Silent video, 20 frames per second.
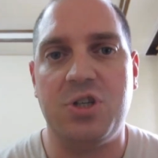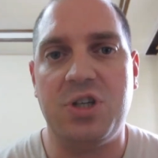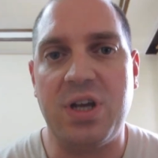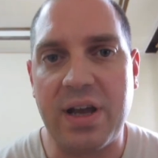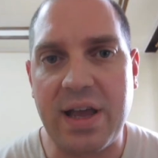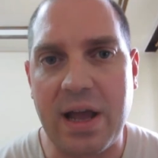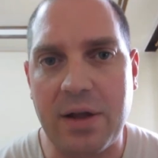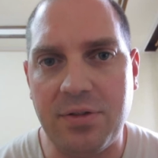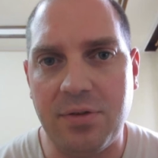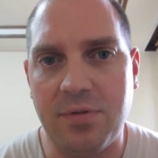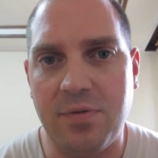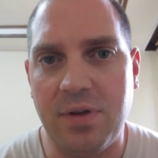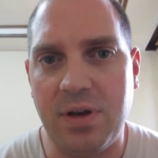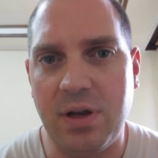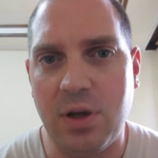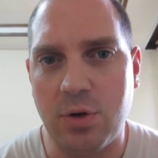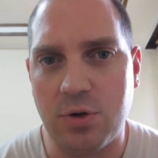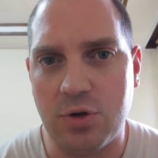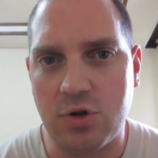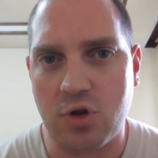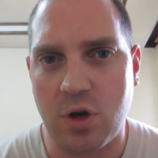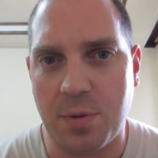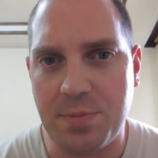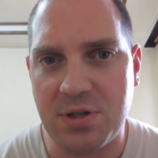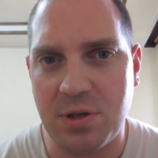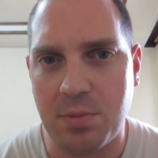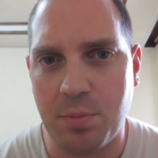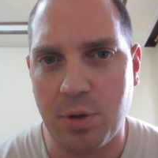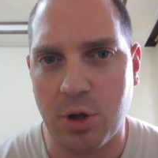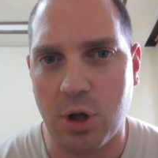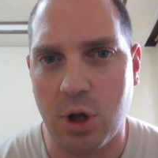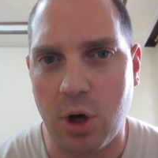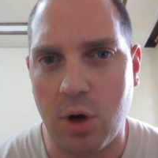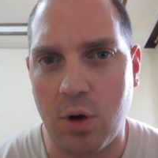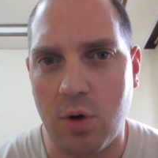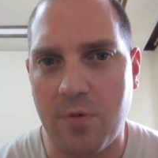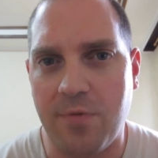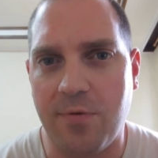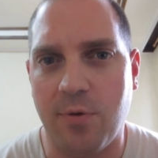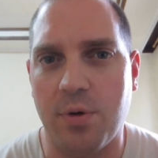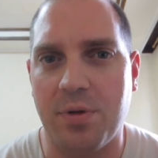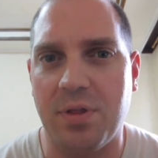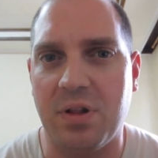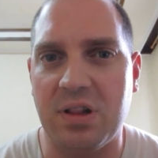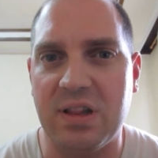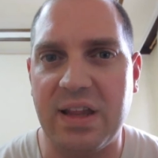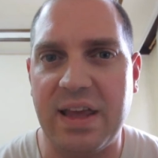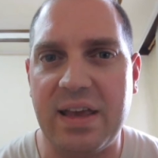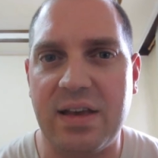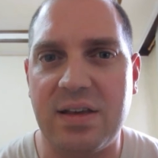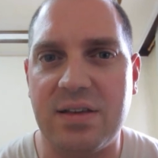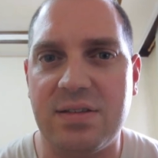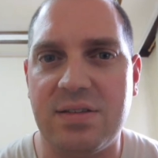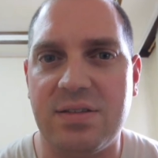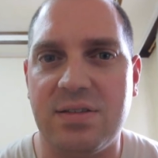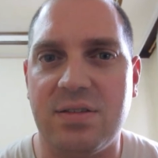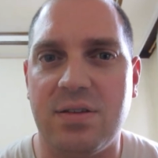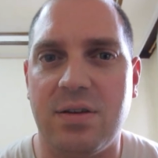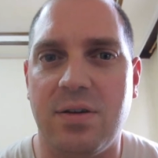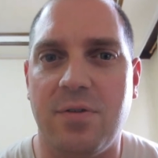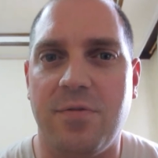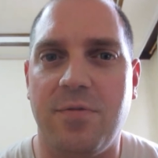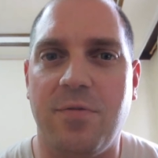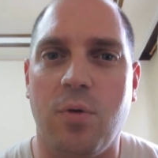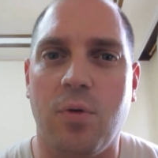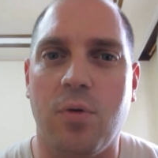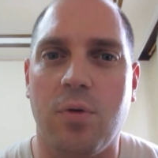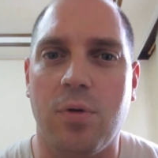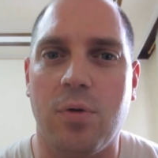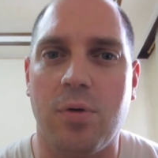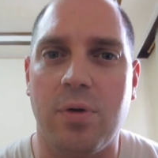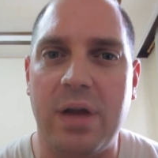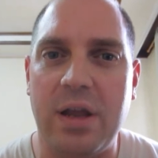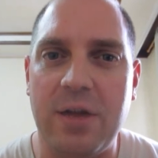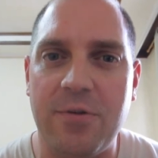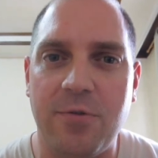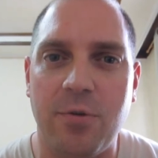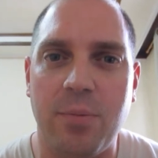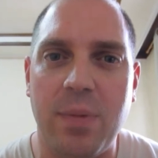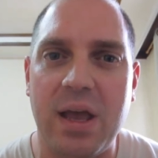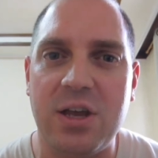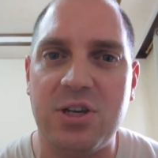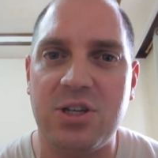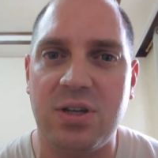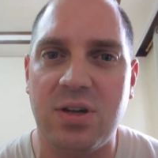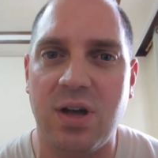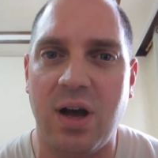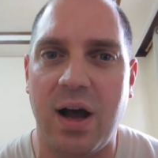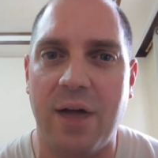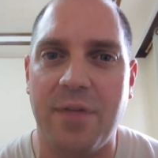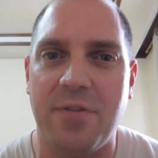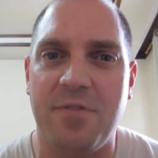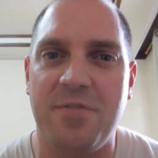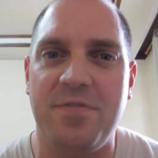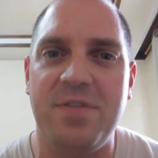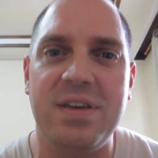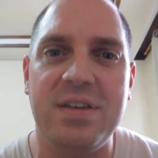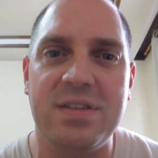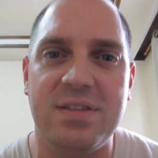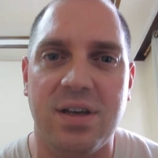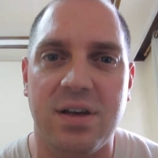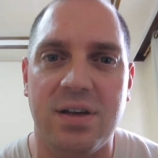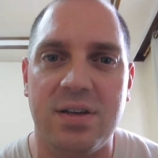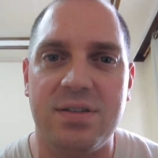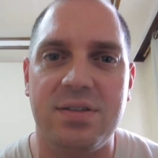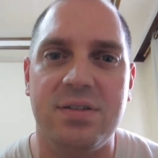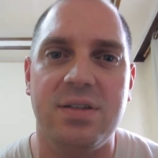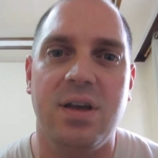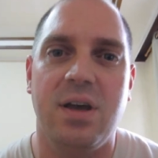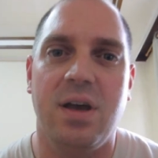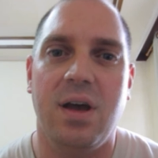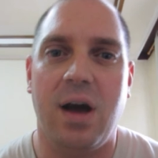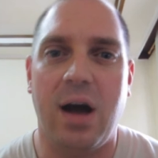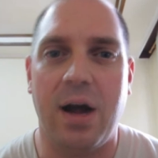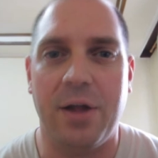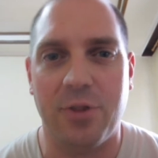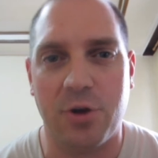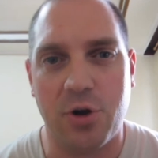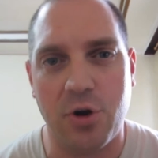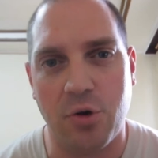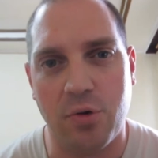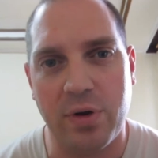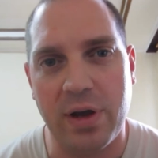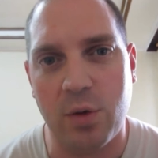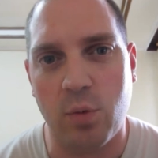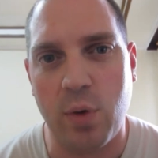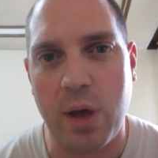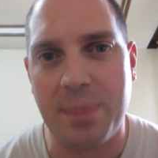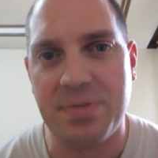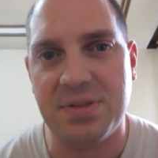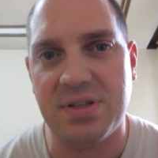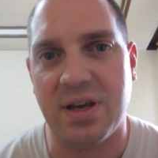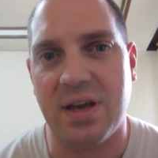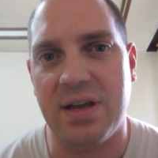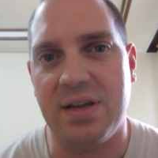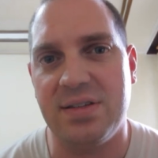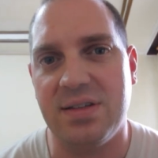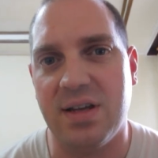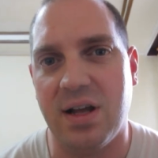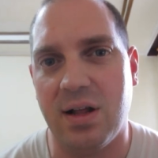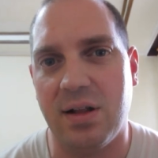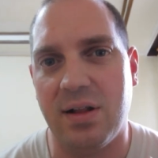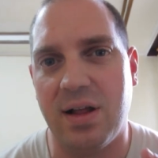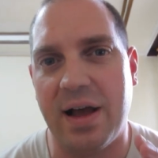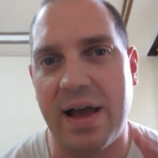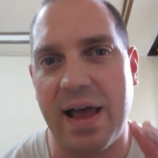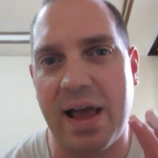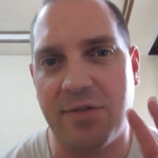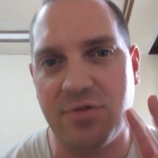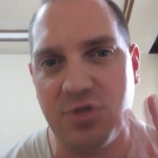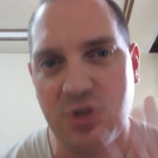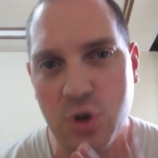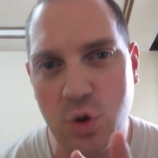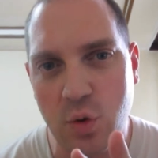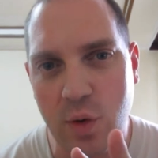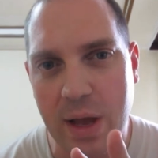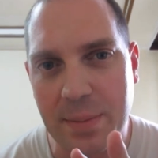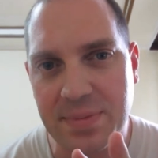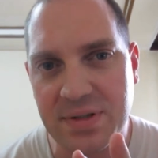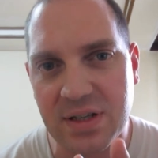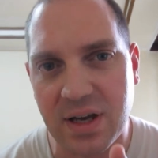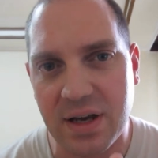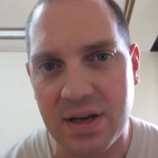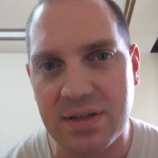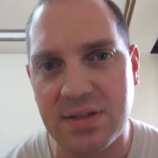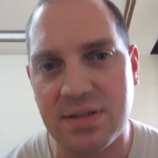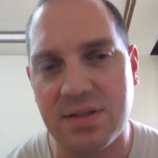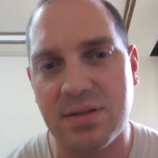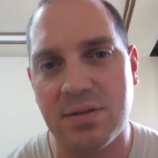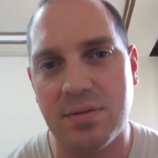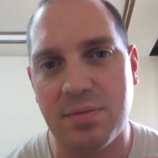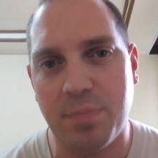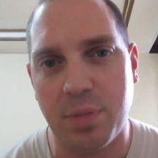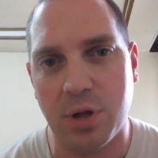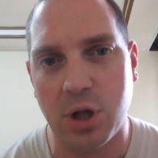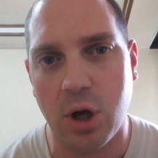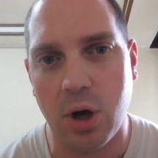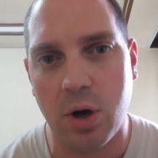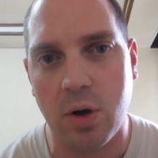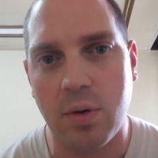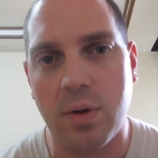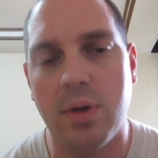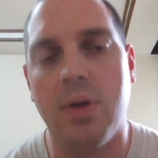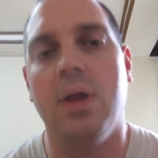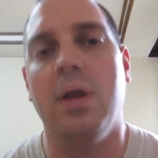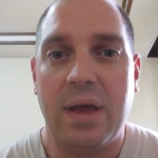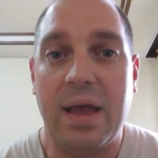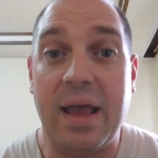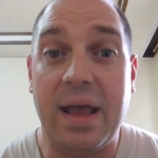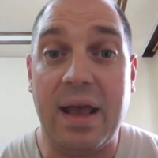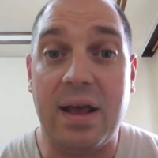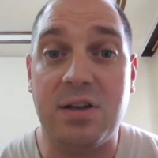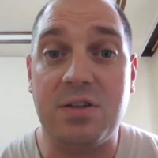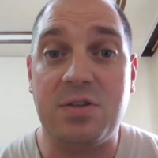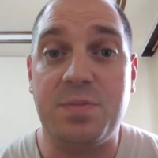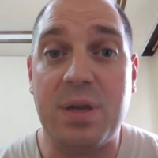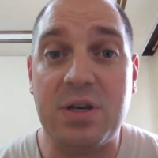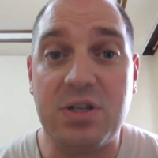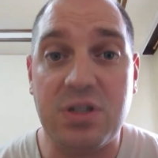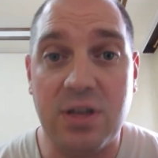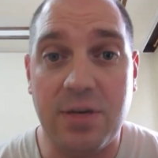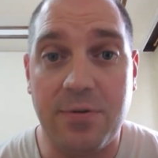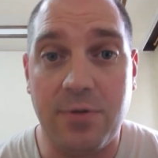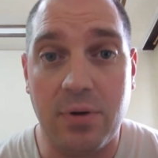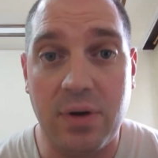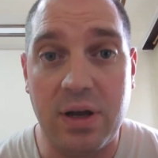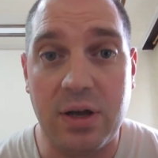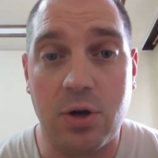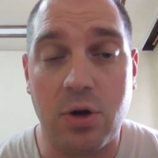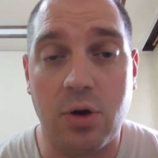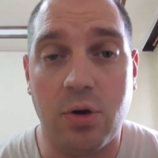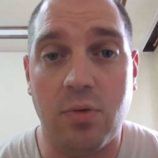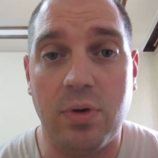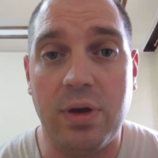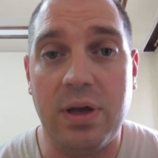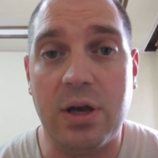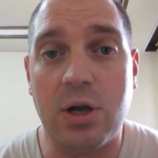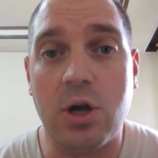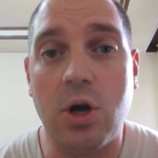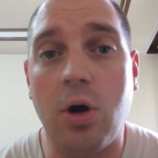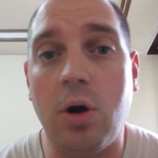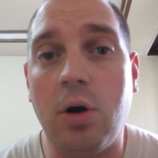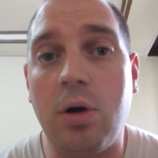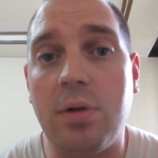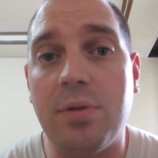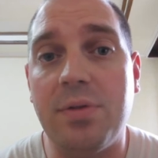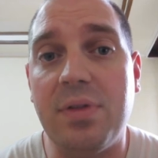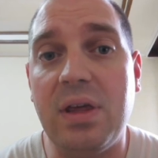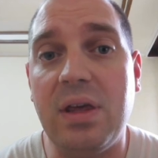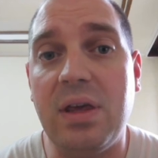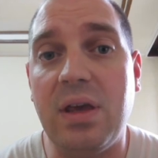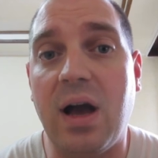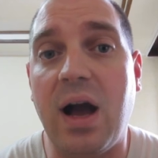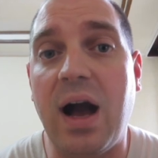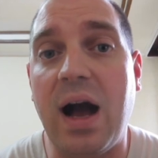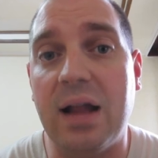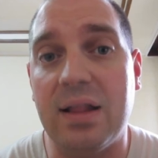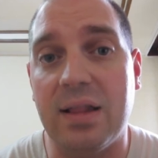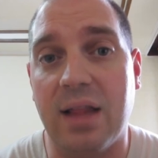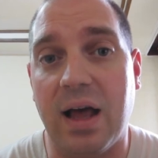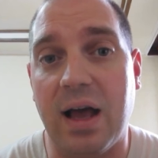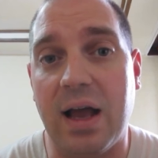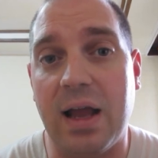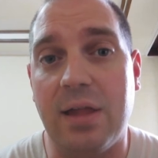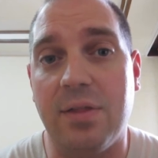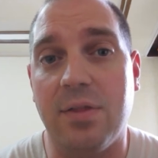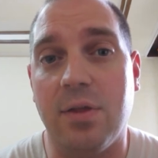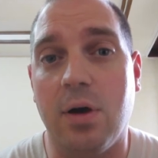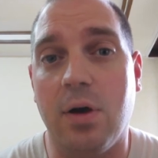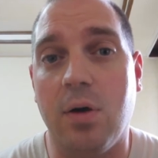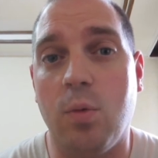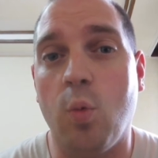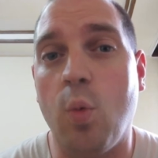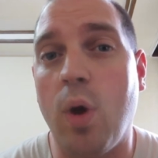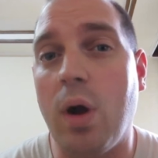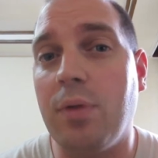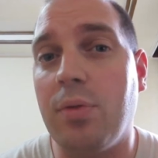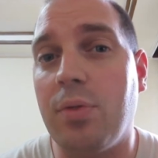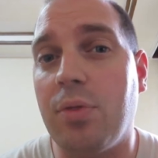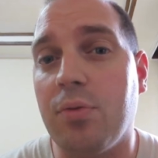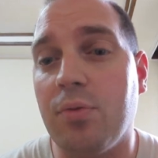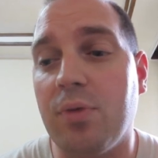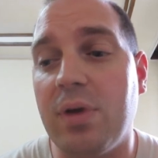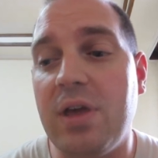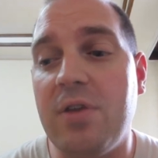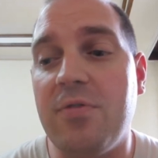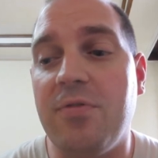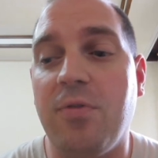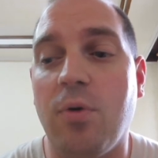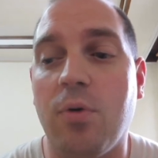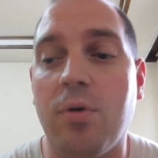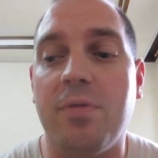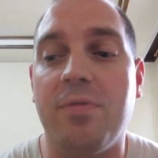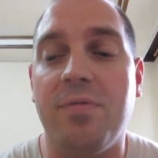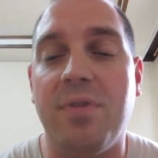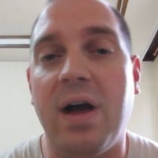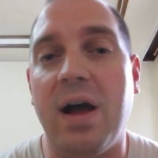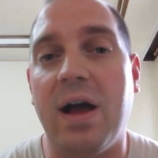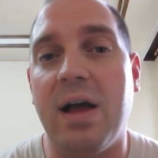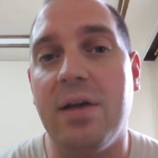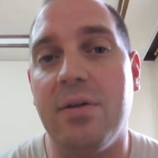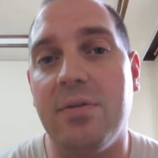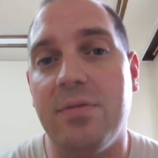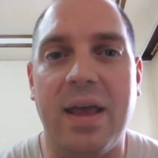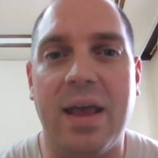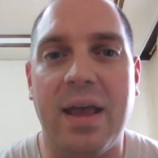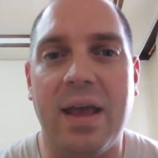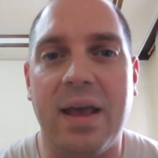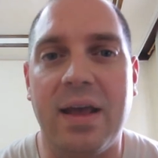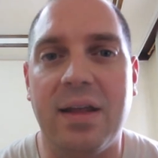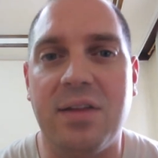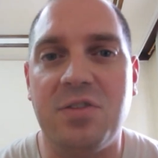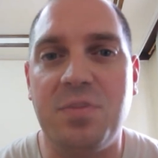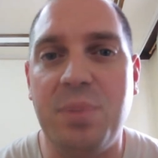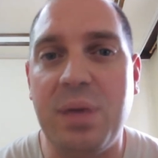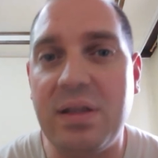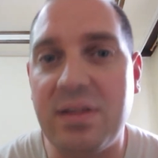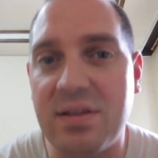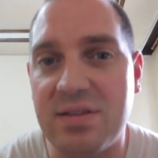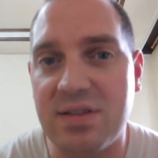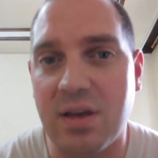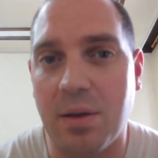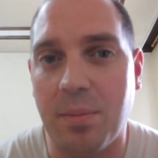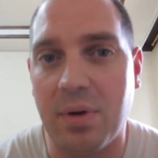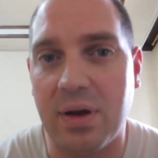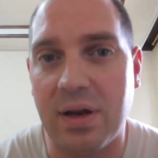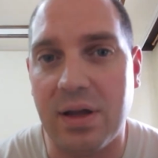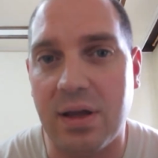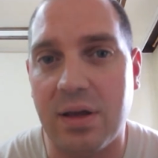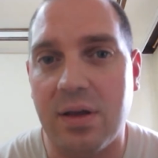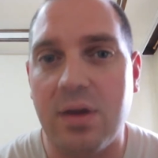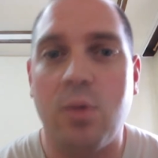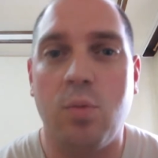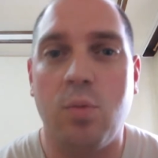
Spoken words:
Check out the video description below for the links for information on the visas on the Korean websites. I have 2 websites below, and especially if you're in Korea, call the hotline, the 1345, and speak to somebody